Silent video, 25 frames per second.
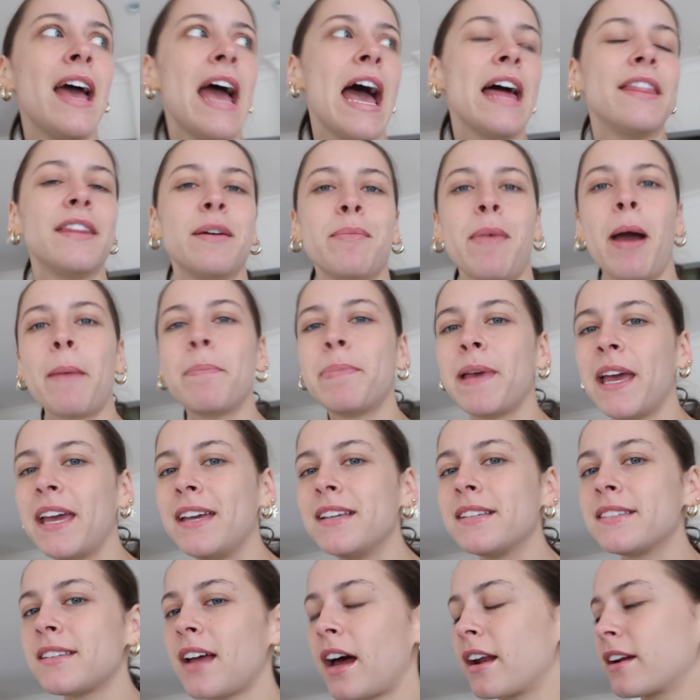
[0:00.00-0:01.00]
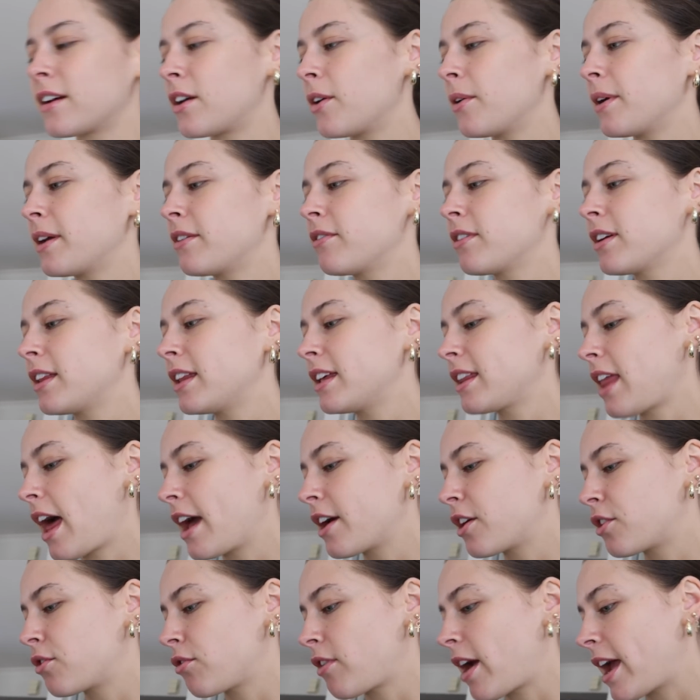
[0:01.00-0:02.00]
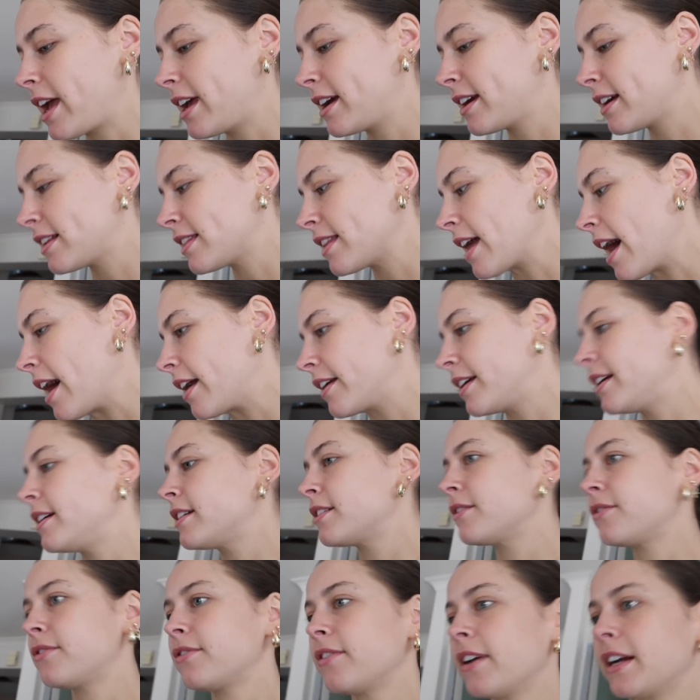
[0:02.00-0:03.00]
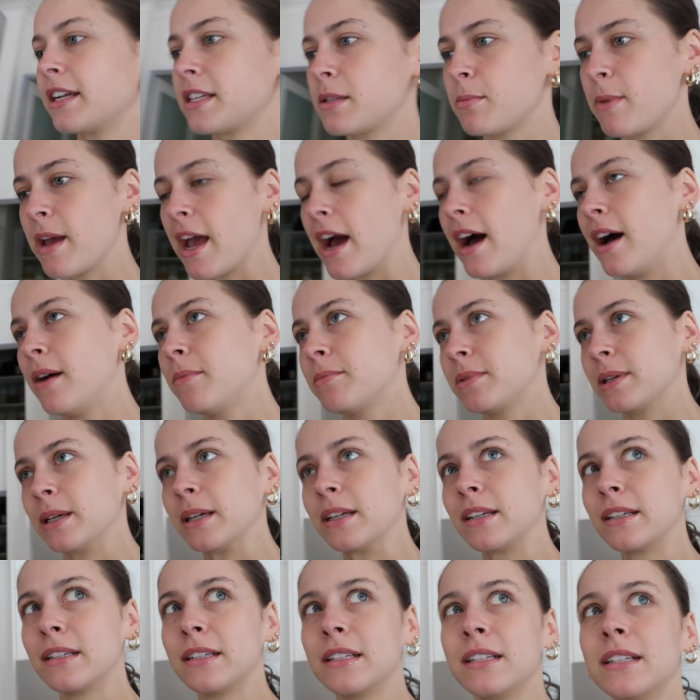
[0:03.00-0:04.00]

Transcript: and then my pee started going really like grey and cloudy and it freaked me out but